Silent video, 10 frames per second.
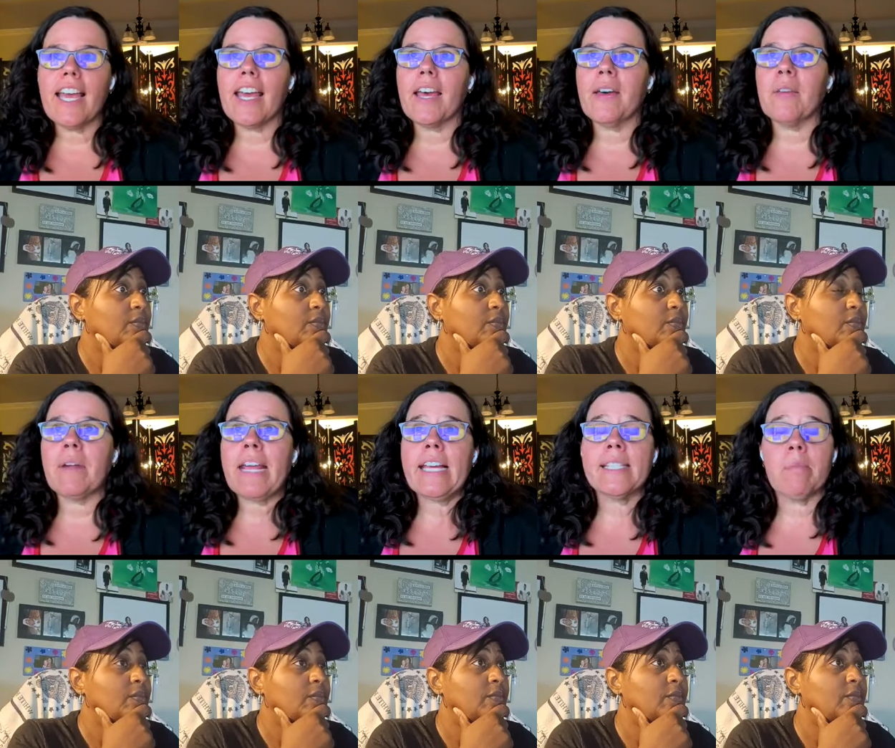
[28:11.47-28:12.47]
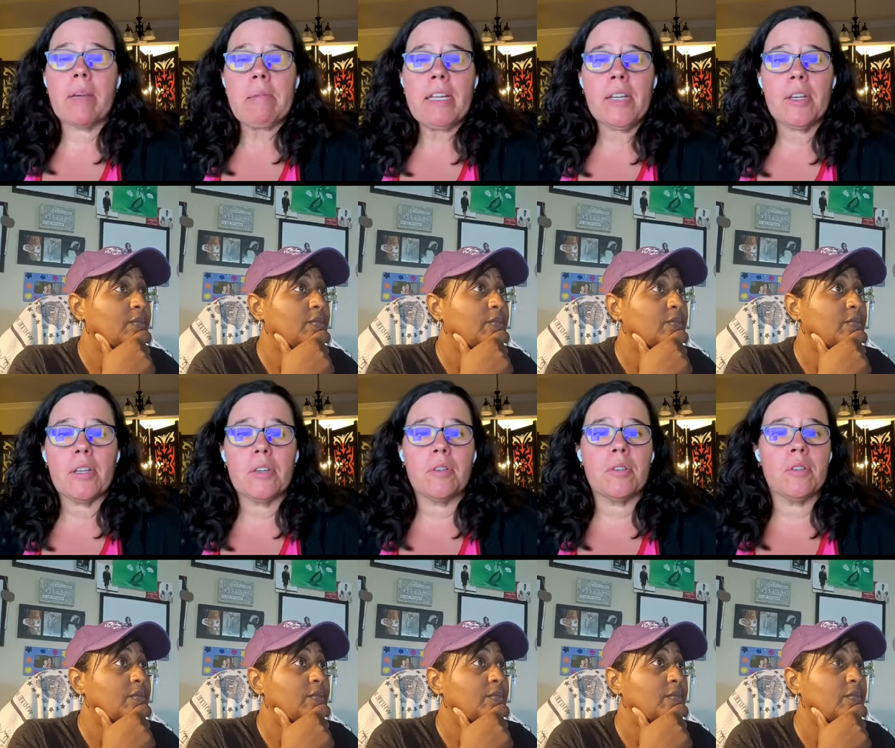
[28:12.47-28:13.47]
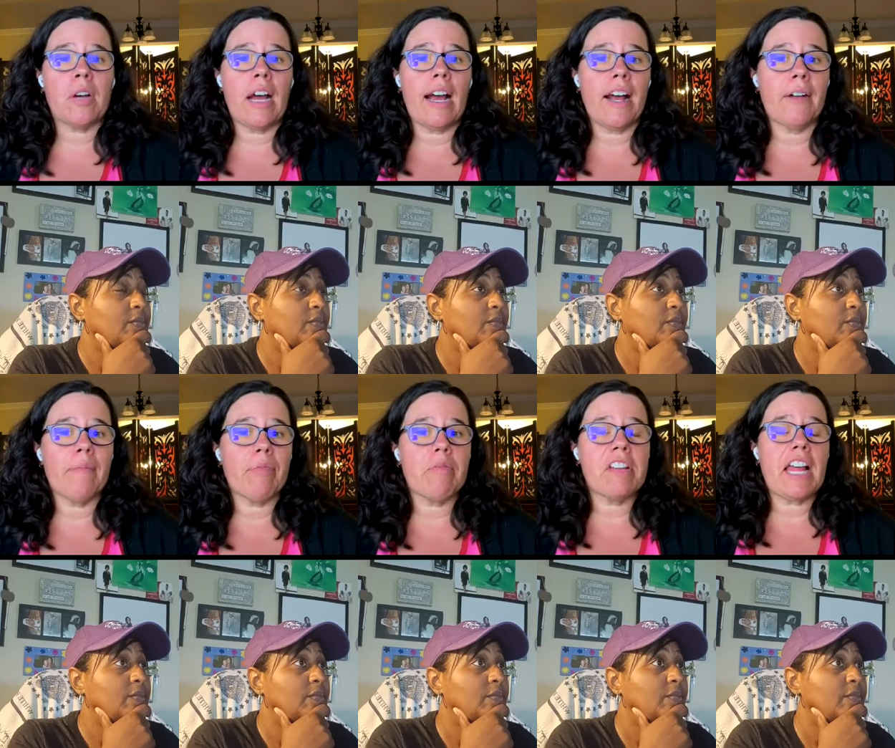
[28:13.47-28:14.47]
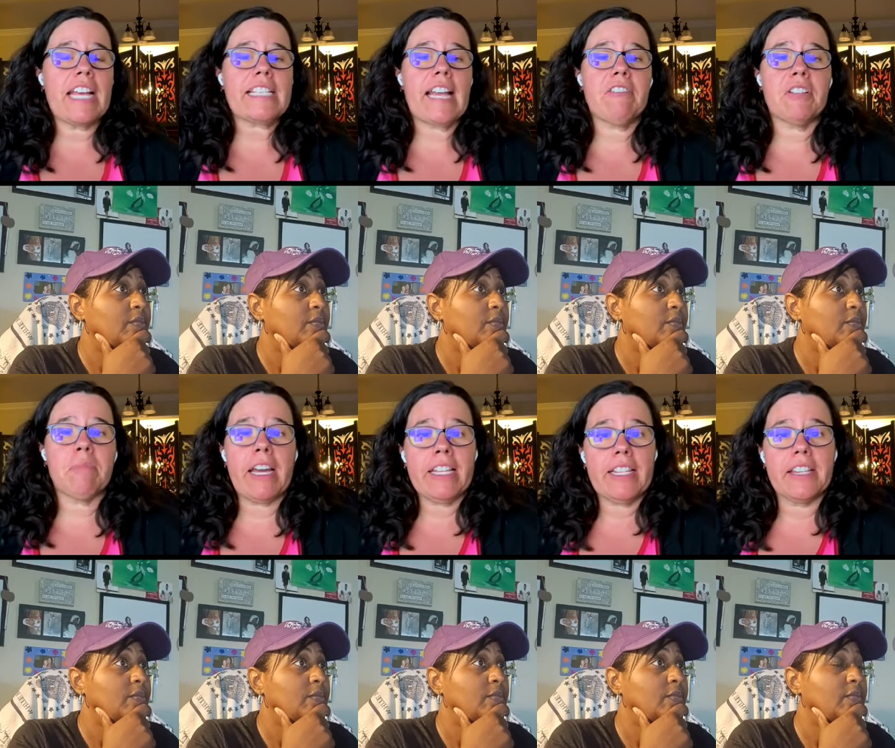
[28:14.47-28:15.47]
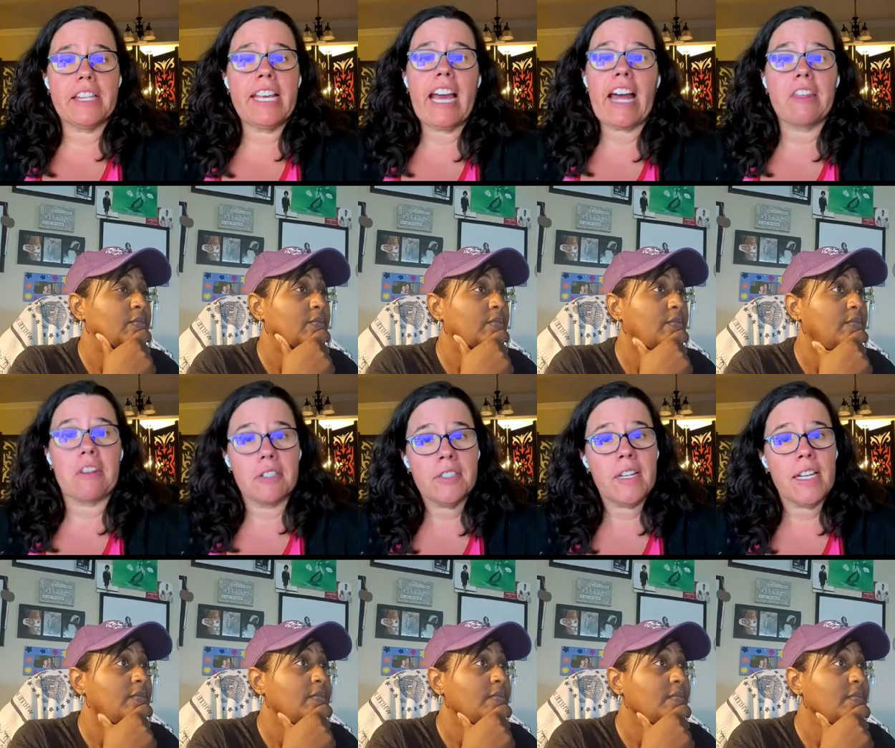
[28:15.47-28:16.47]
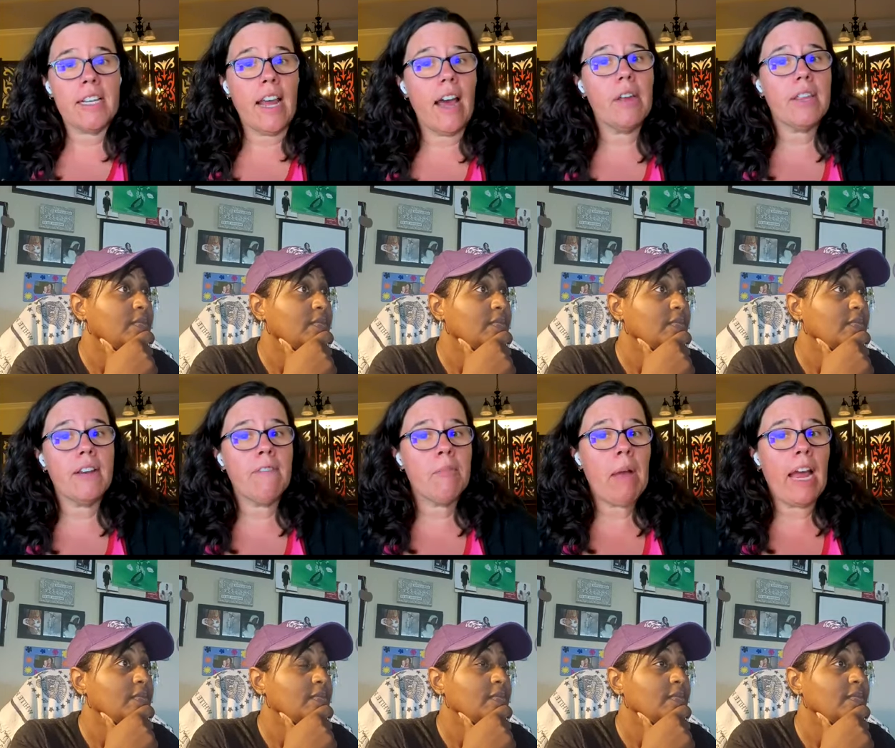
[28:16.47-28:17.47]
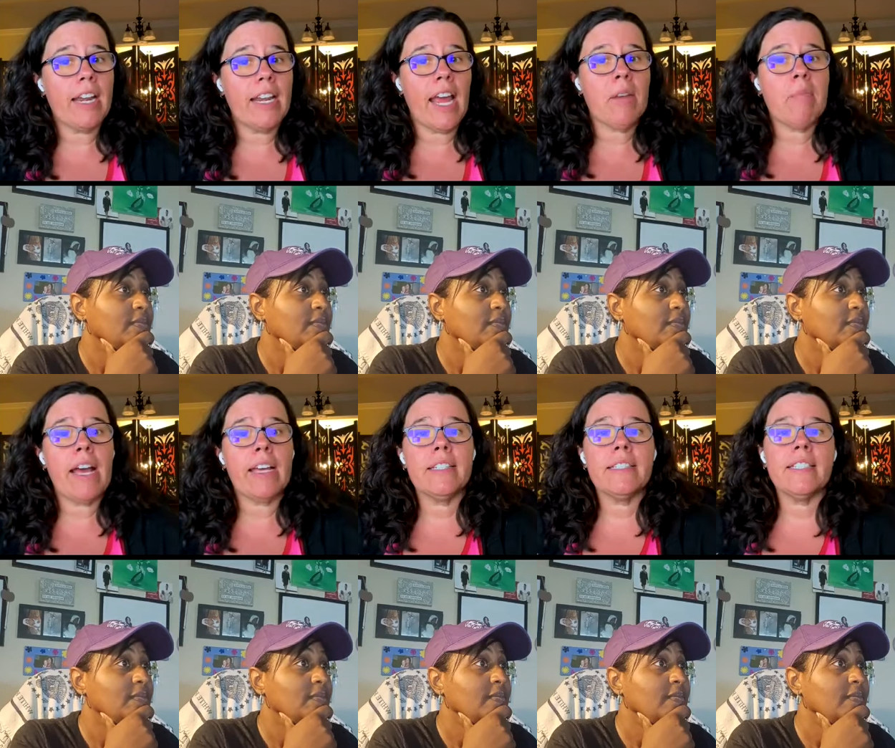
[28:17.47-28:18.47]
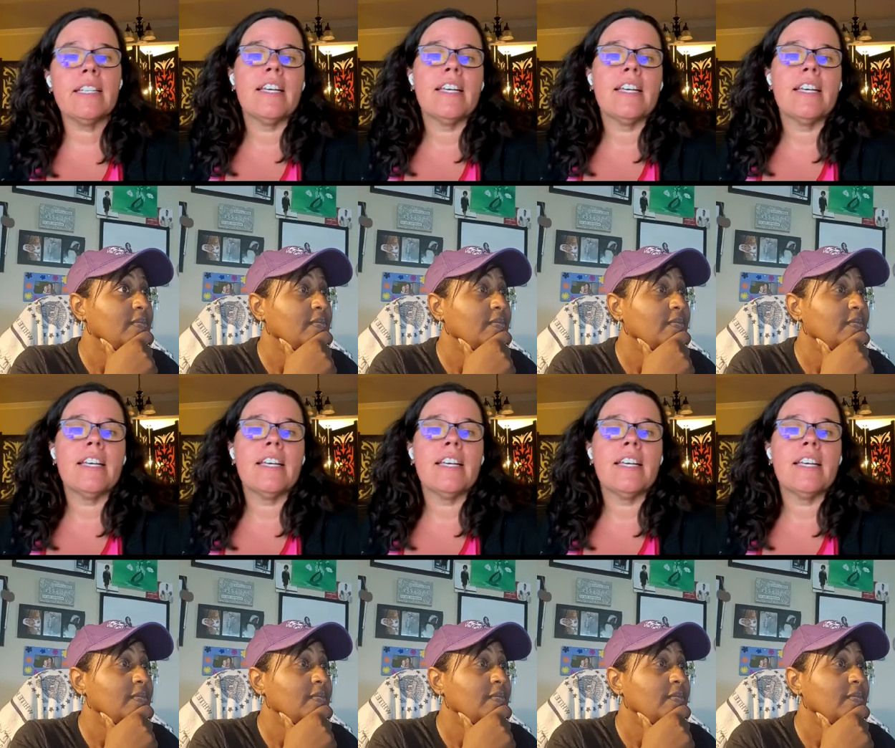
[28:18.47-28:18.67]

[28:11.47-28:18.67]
Speaker 1: and we had some women who uh, realized after the bike that they got thirsty out there for my, nine miles.